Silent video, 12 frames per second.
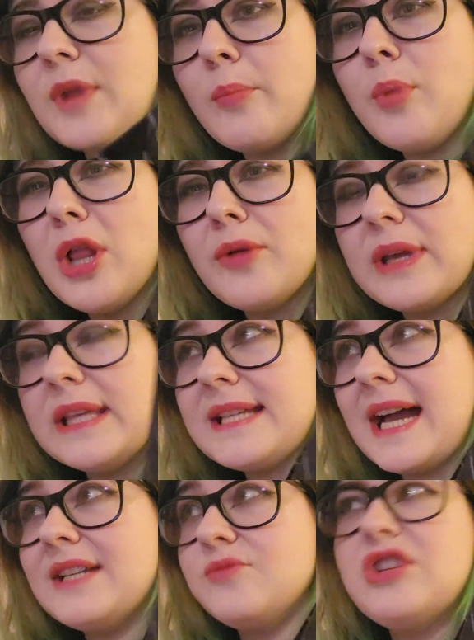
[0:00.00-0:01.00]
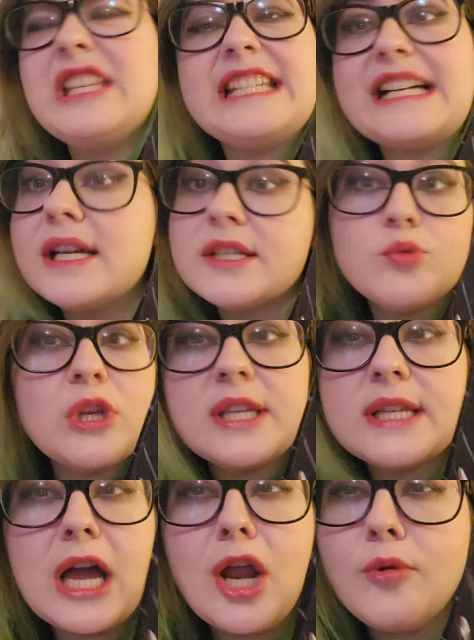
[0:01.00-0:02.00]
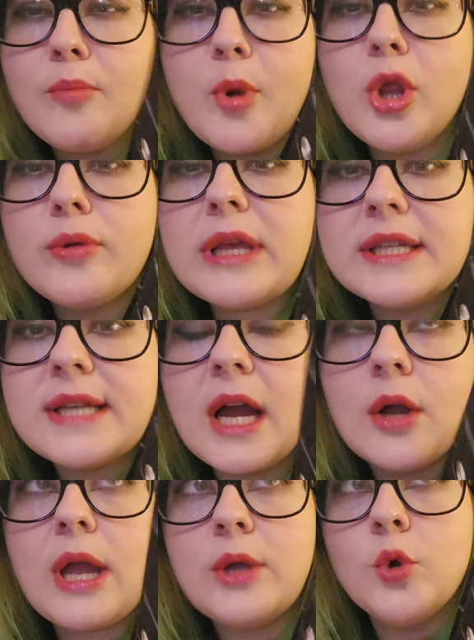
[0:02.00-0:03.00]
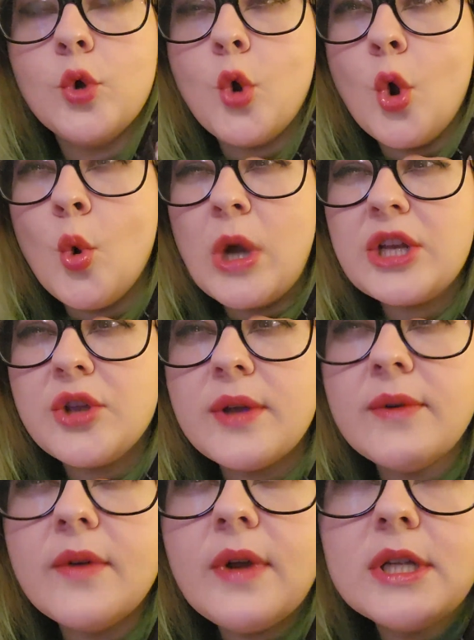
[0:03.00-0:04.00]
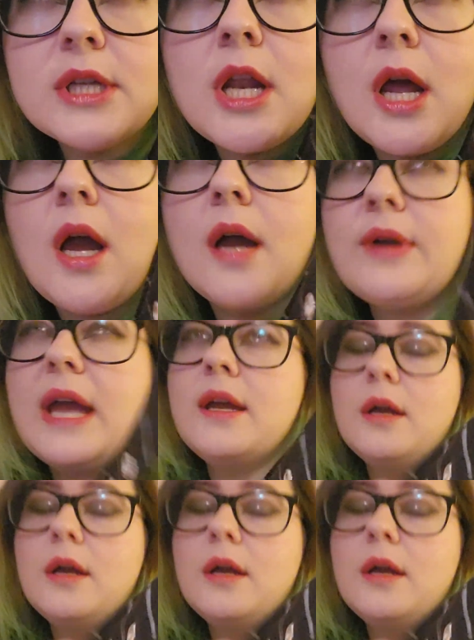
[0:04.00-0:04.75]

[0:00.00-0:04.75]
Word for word: Pull it really tight. Really tight. Really tight. Pull it really tight. Okay. One, two, three, four. Okay.